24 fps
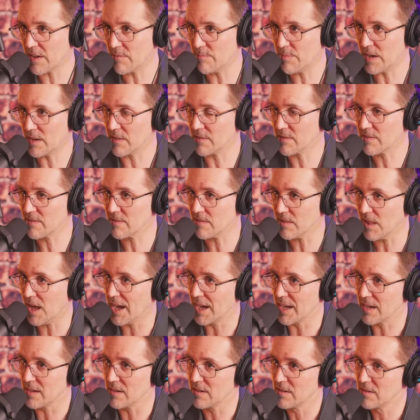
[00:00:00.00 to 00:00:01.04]
minute
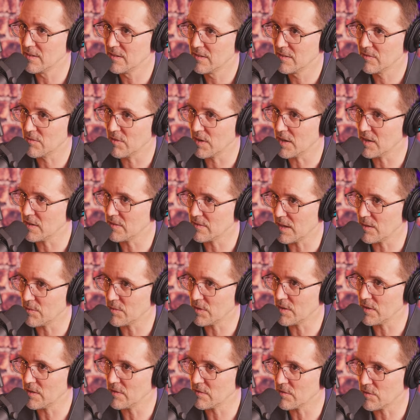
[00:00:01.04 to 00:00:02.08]
slot right? Is that what
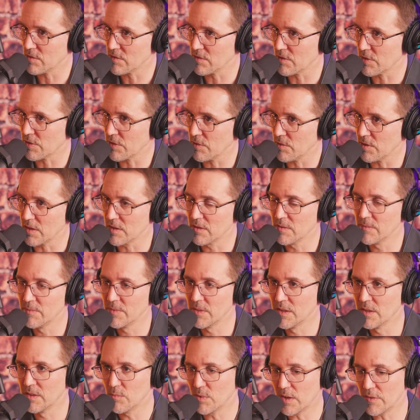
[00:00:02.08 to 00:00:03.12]
right? it is? Or is yeah, it 45
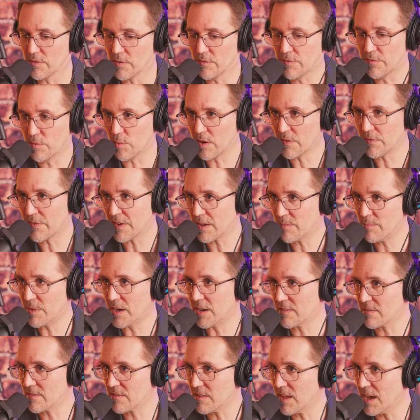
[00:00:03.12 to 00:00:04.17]
minutes. We mm -hmm. have a mm-hmm. 45
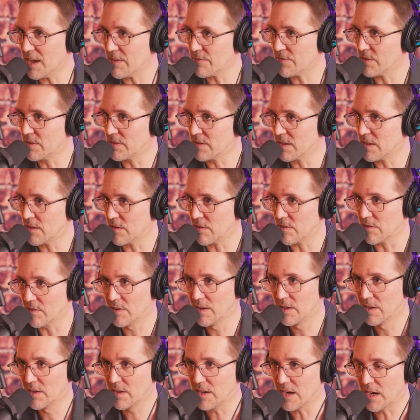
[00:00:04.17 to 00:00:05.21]
minute slot for the dinner,
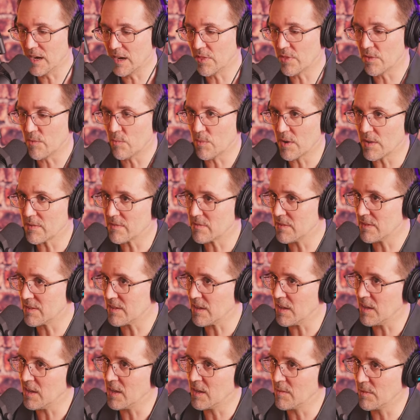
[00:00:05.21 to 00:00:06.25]
and then the rest of the
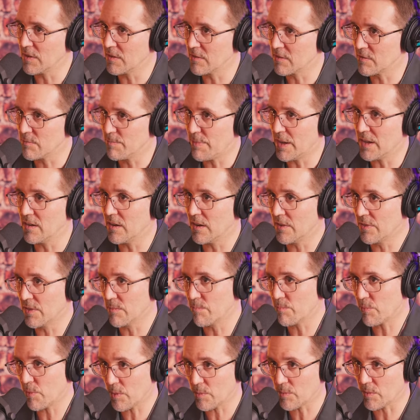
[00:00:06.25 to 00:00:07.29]
time is spent on the
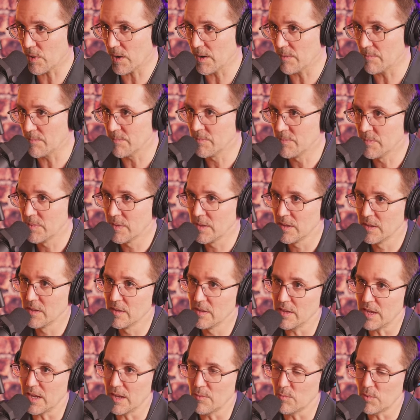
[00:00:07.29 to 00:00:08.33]
program. Right.
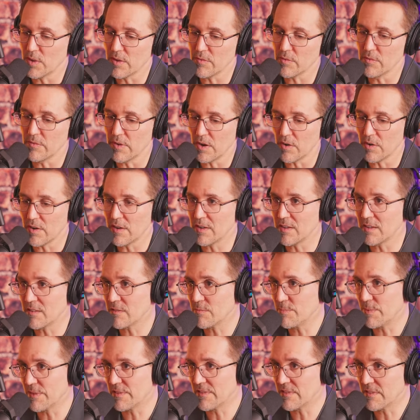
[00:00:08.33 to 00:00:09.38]
And we have a very
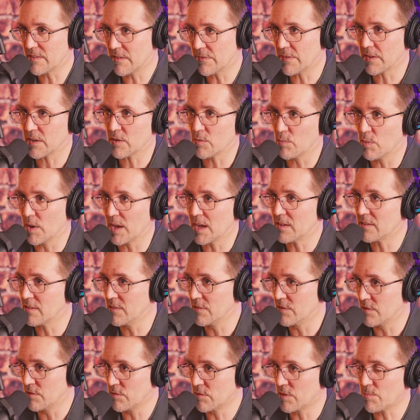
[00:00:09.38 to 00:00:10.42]
specific way to
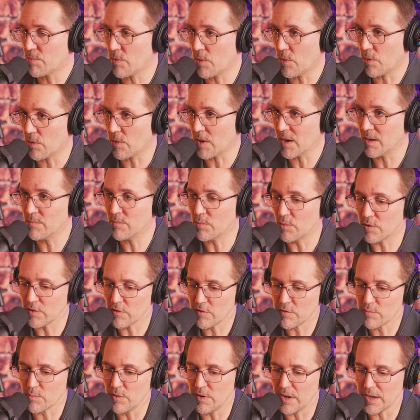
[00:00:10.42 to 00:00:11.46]
do the program, which mm
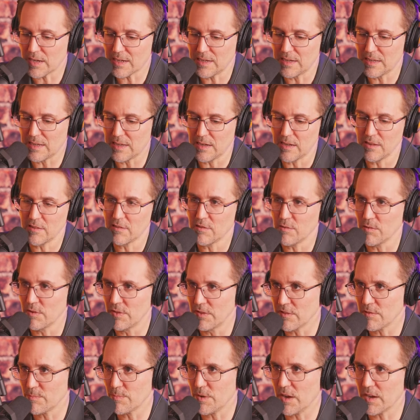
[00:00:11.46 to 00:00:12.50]
-hmm. we're not going to get into in
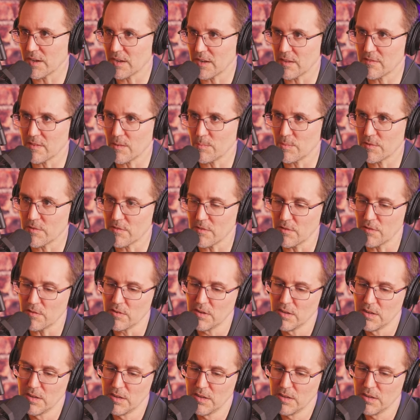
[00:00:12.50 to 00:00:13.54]
this podcast episode. Right.
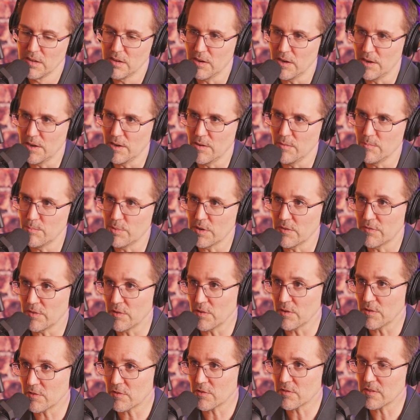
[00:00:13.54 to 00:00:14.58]
Uh, um, but if you're
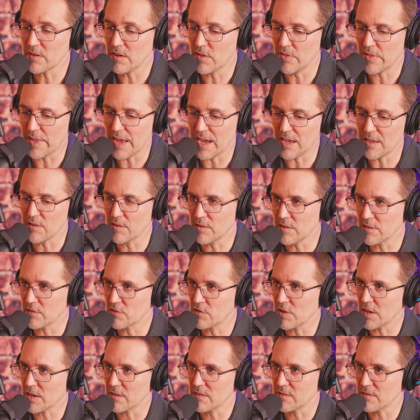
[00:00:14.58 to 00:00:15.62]
interested in that, you can
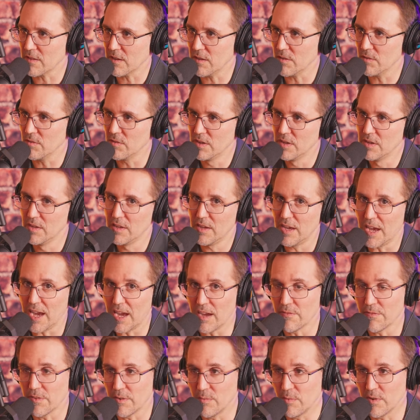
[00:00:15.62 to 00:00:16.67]
check us out
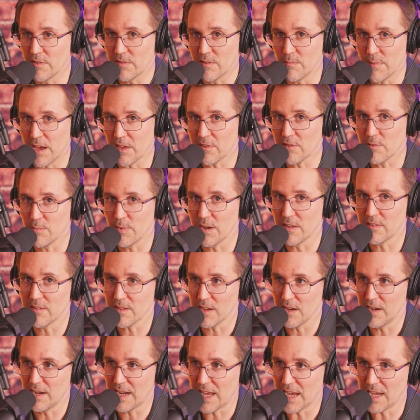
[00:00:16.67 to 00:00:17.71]
at
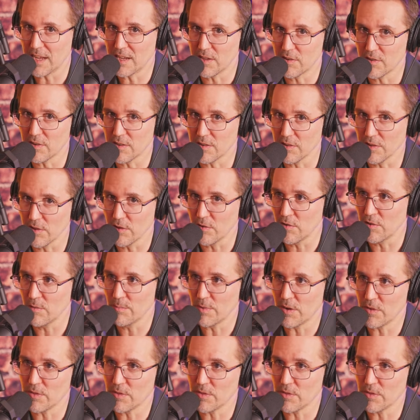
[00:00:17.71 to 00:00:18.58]
fundraisingmasterminds.net and you can learn about